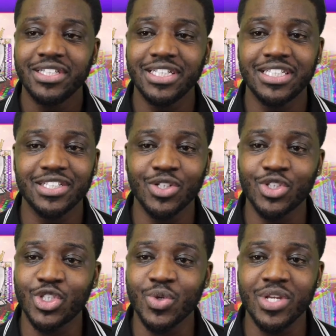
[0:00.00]
this is
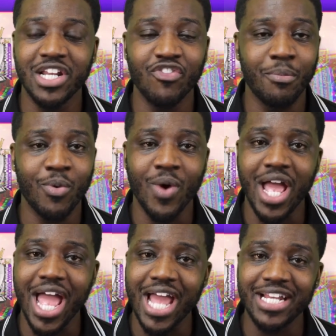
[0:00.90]
not doing Liverpool
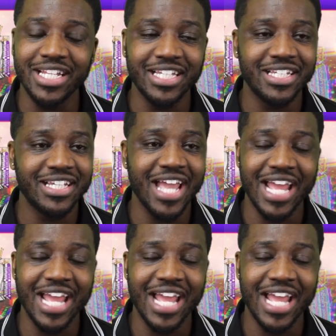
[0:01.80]
any